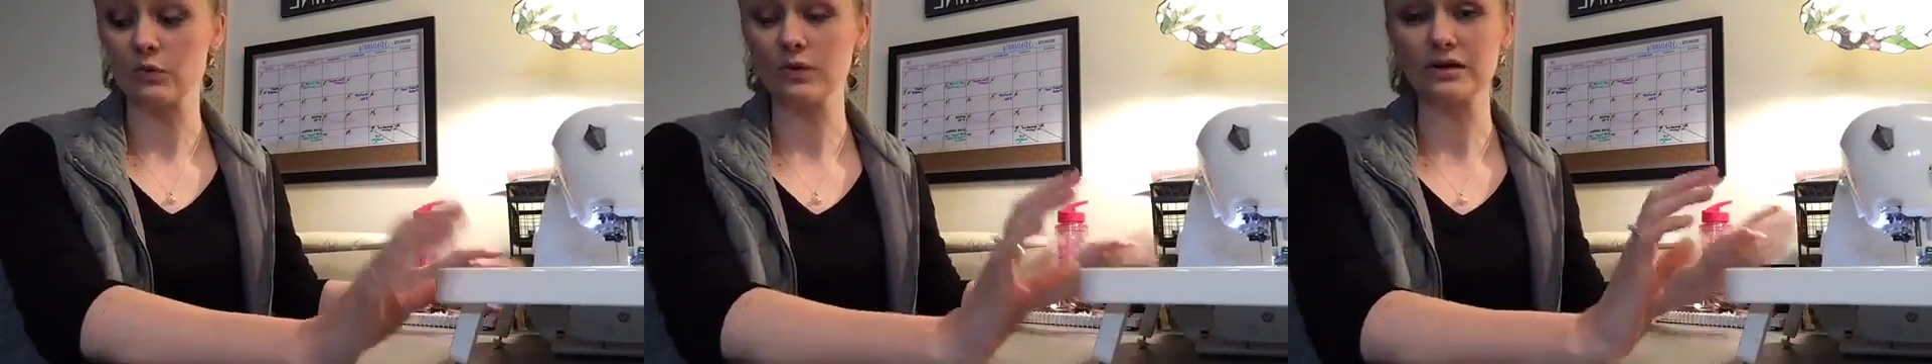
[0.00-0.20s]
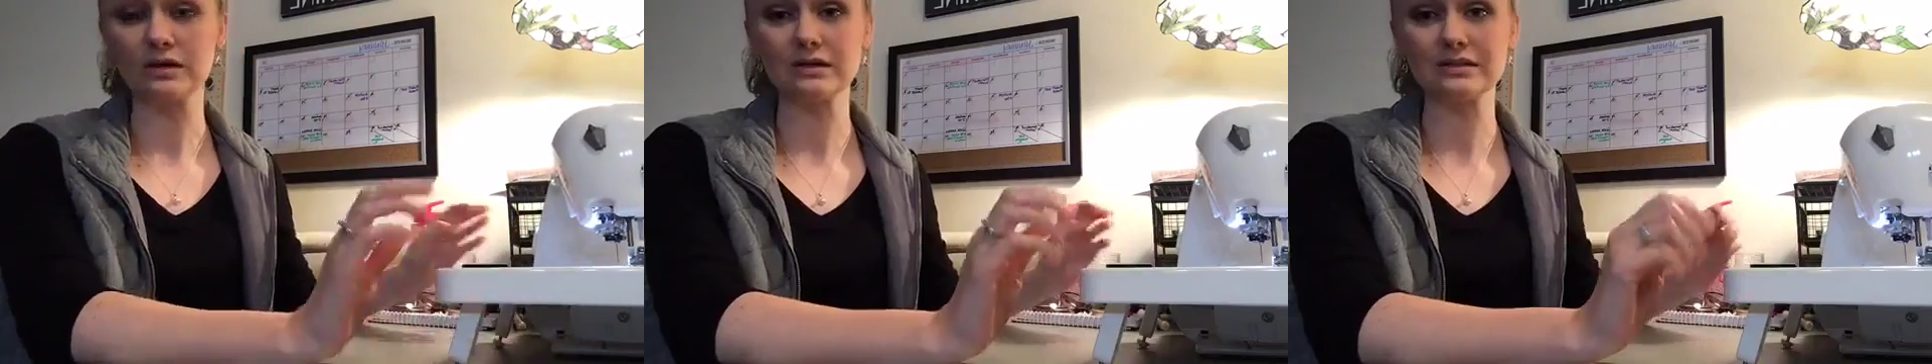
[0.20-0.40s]

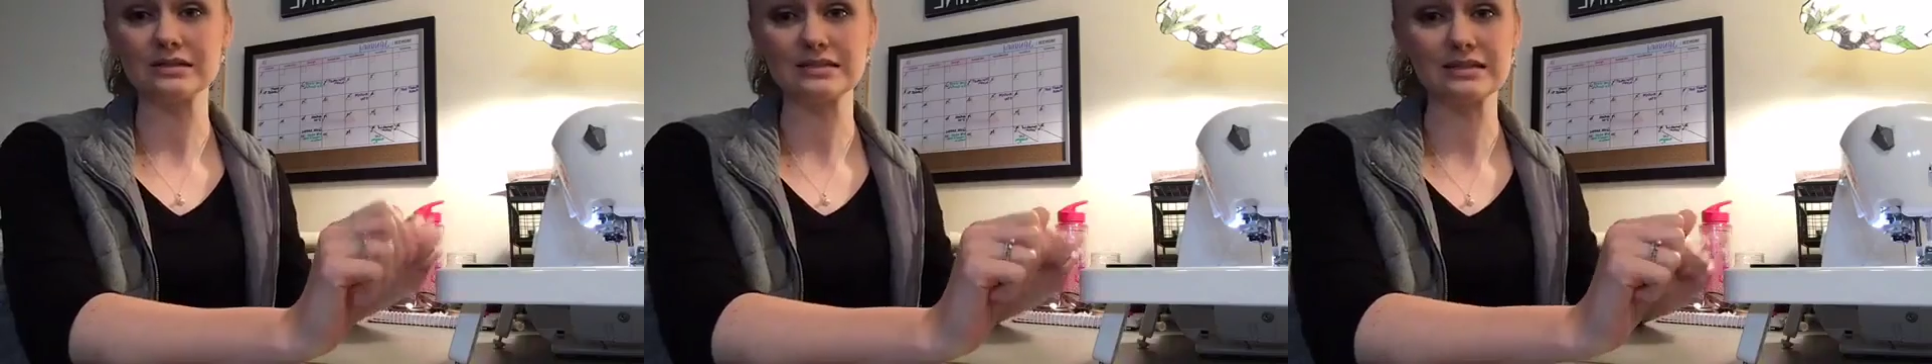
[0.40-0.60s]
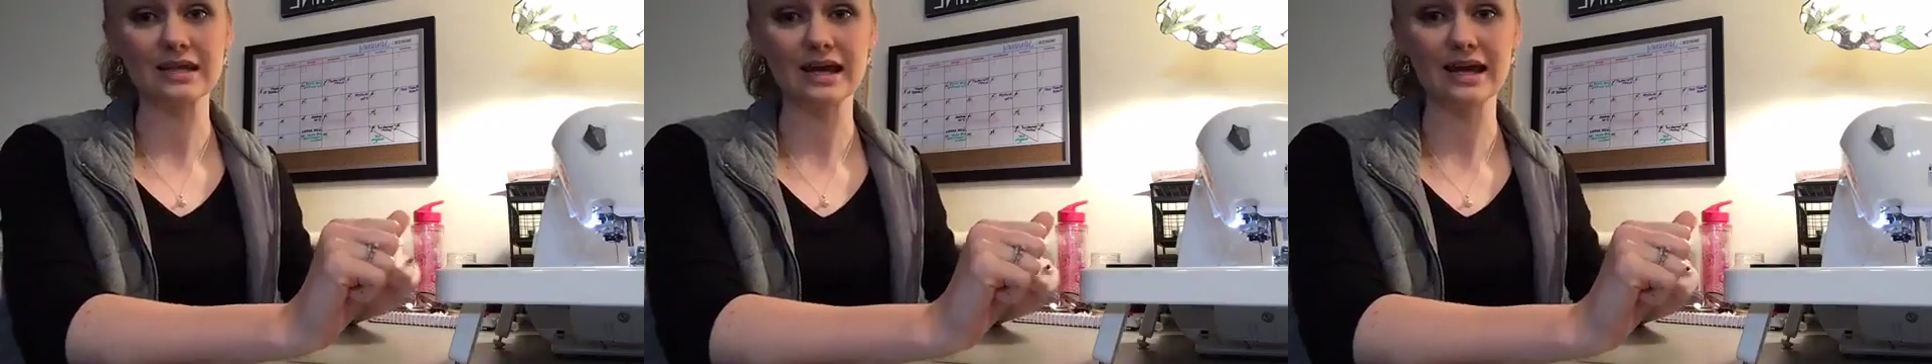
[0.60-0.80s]
Well,
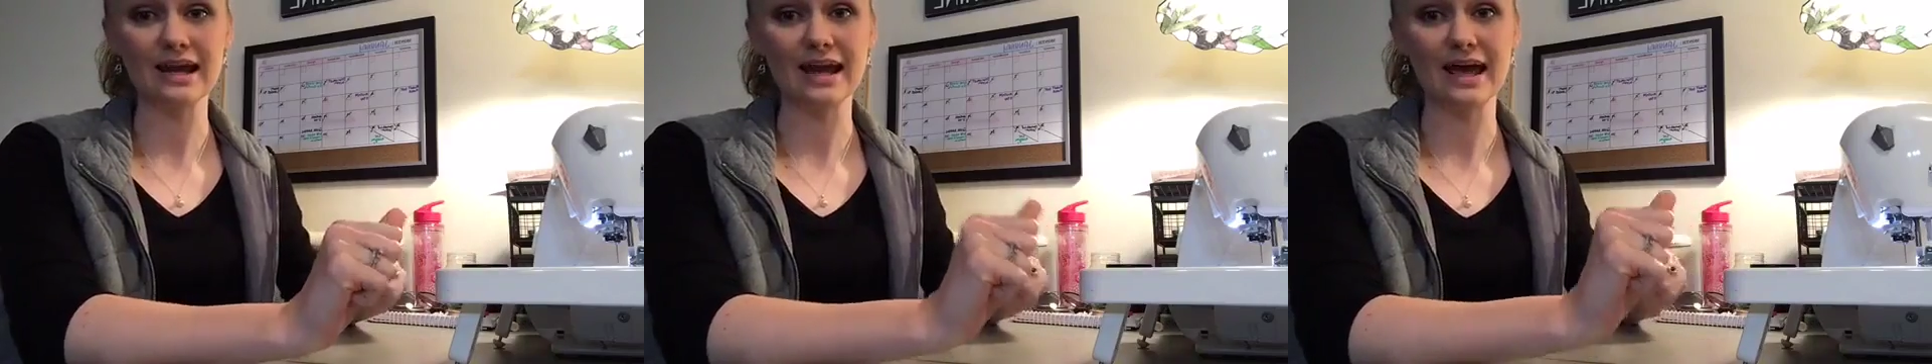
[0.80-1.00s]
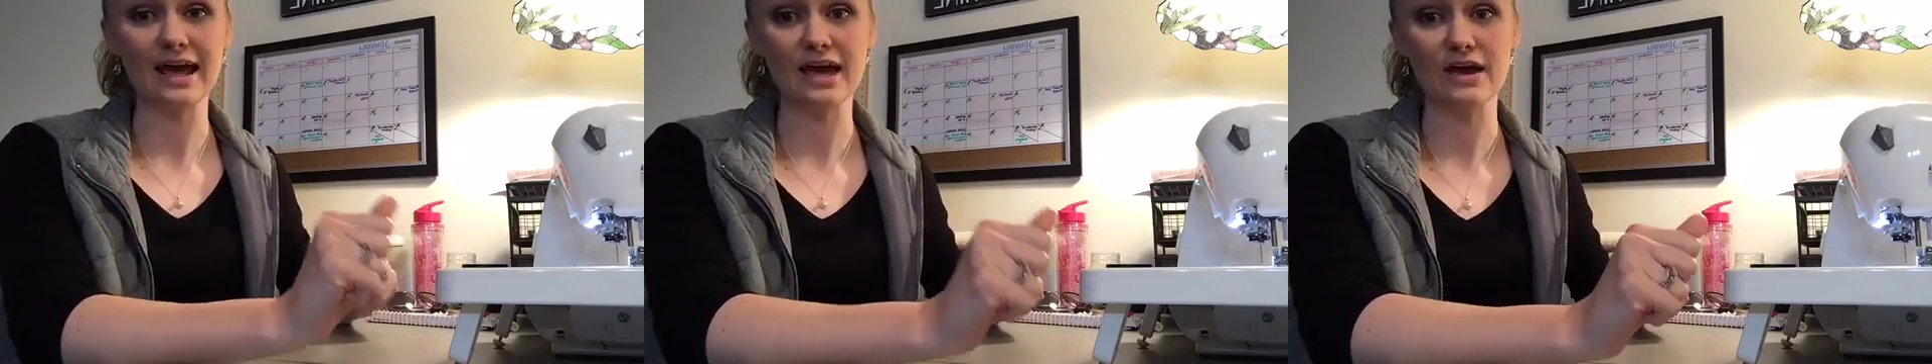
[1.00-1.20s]
tonight
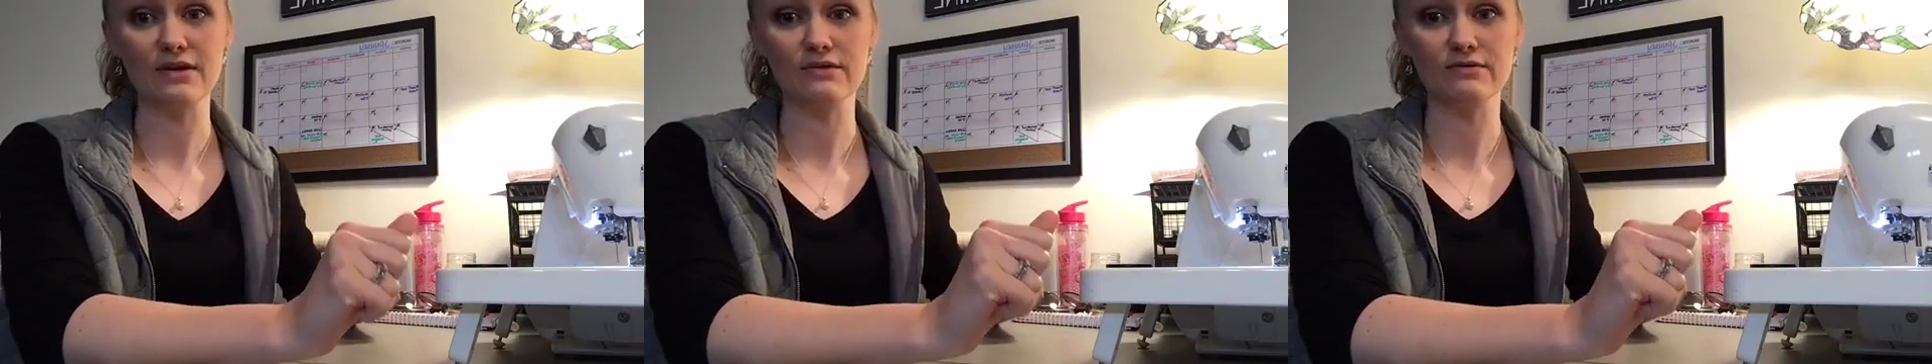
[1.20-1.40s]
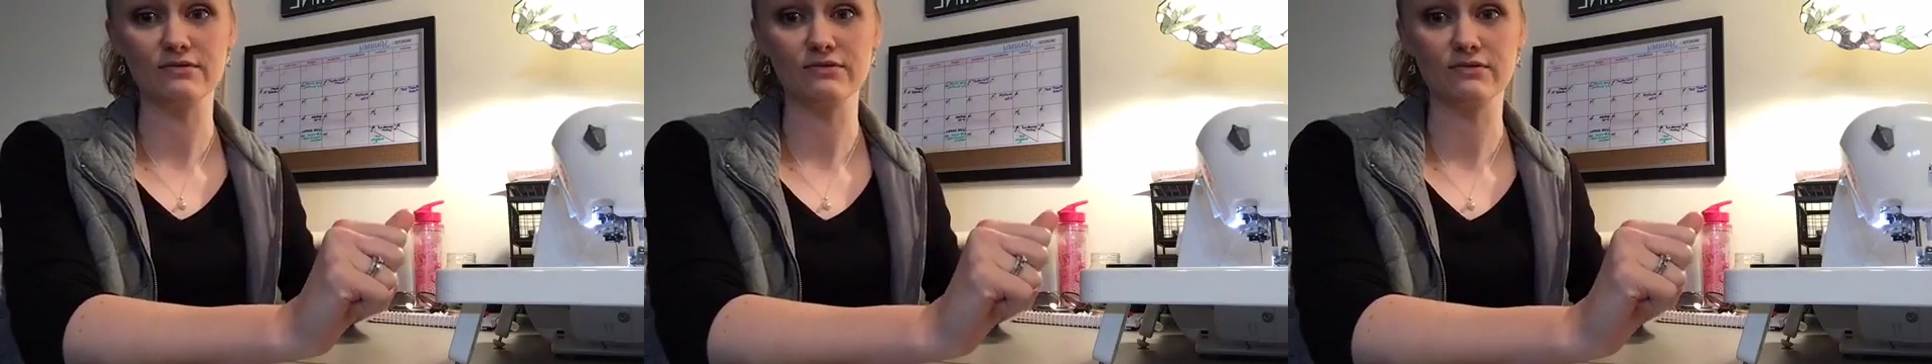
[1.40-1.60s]
I
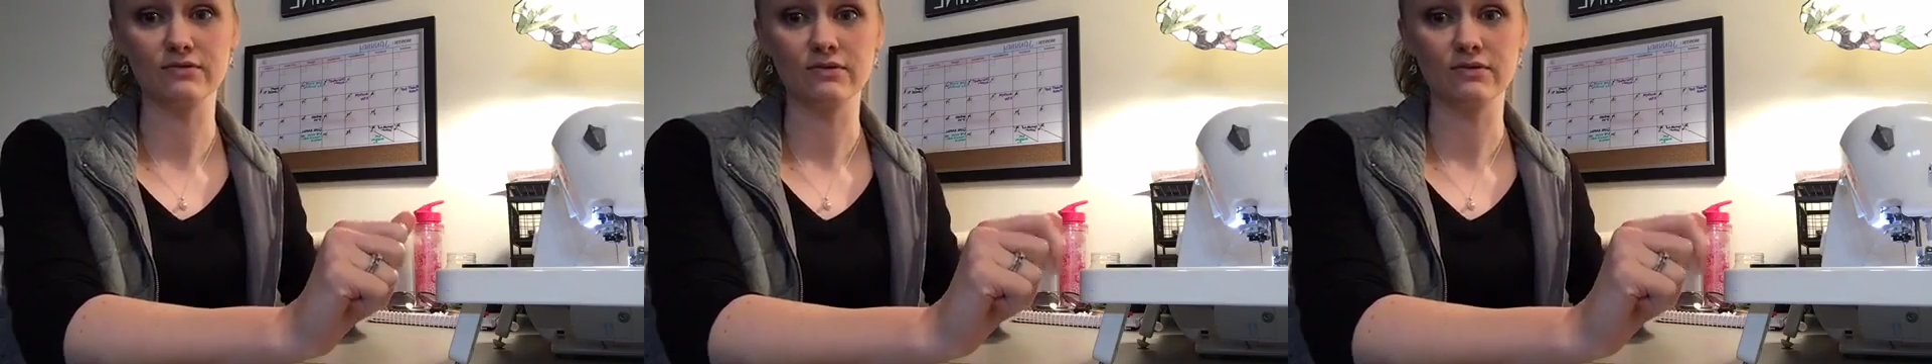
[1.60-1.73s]
have